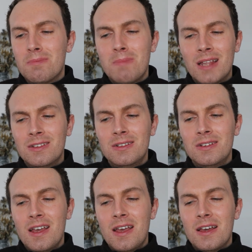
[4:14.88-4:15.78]

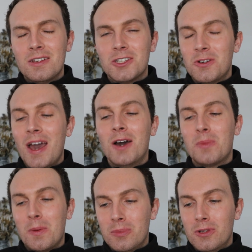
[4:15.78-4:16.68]
melon to
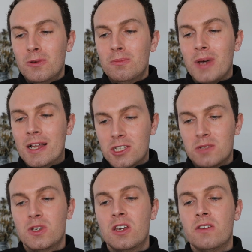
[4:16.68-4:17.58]
help plump and
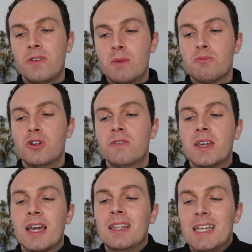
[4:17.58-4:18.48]
smooth,
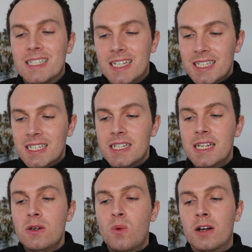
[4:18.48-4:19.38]
improving
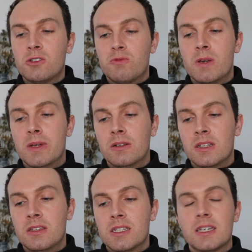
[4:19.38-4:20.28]
elasticity whilst
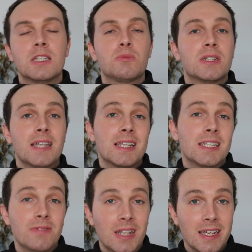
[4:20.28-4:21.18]
rebuilding the skin's
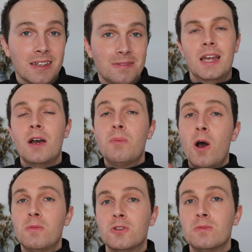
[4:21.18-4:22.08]
protective layer. And I'll
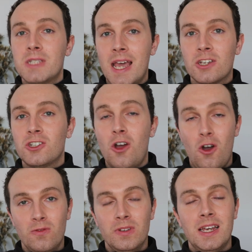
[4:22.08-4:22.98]
pop some texture
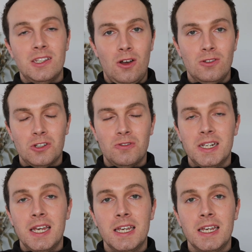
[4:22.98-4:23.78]
overlays on screen